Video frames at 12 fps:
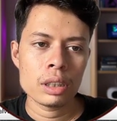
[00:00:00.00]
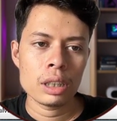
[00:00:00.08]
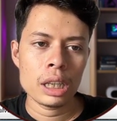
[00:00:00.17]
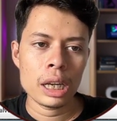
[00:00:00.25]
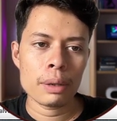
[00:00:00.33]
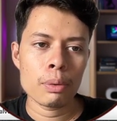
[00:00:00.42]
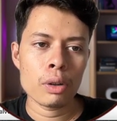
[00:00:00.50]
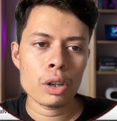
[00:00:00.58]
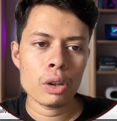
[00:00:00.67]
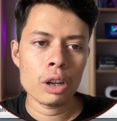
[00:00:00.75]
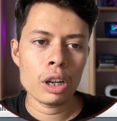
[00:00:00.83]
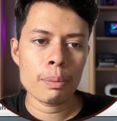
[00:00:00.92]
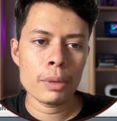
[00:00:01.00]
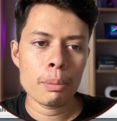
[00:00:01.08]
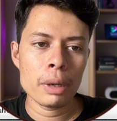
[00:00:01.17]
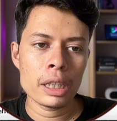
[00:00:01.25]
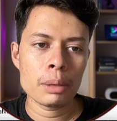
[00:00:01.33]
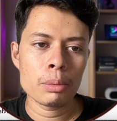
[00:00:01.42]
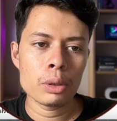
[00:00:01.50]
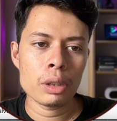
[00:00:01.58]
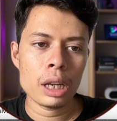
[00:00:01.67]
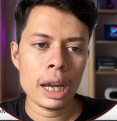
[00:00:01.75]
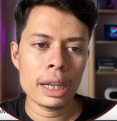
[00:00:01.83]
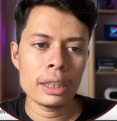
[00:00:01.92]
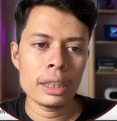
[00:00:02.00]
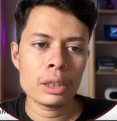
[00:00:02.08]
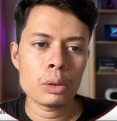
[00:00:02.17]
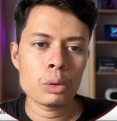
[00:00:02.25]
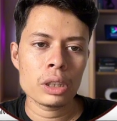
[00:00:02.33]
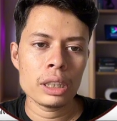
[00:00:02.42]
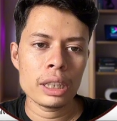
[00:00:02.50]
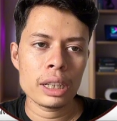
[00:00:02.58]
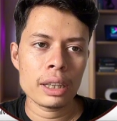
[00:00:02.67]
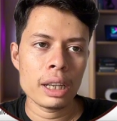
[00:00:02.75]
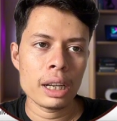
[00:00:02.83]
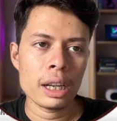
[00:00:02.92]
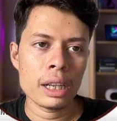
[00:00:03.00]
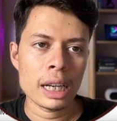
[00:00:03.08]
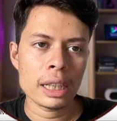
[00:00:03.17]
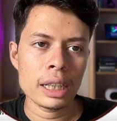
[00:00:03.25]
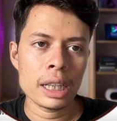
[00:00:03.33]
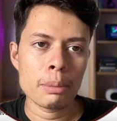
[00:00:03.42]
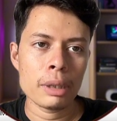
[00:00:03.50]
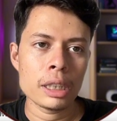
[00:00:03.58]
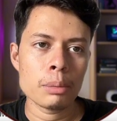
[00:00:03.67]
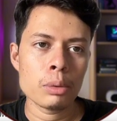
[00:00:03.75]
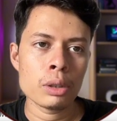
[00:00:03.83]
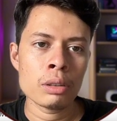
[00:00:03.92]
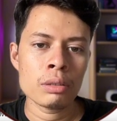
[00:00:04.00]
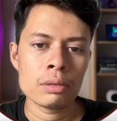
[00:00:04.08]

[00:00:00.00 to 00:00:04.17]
And for all of the variable I need to create the data layer variable,